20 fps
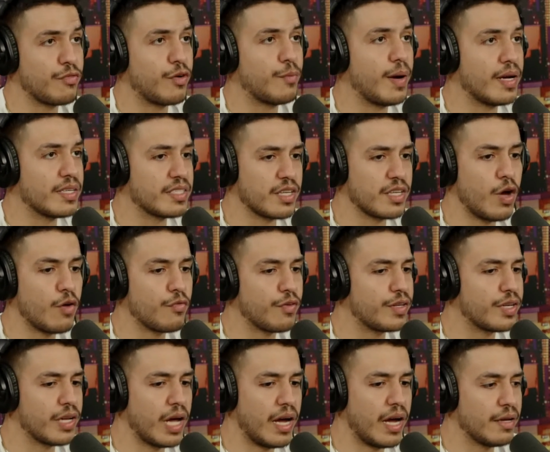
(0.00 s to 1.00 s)
for myself
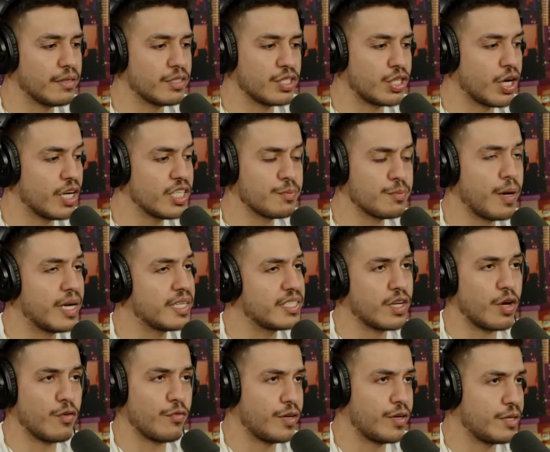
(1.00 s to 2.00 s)
and not judge
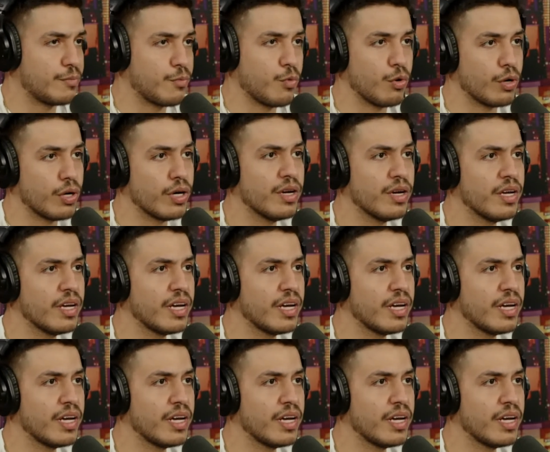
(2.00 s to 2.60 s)
myself anymore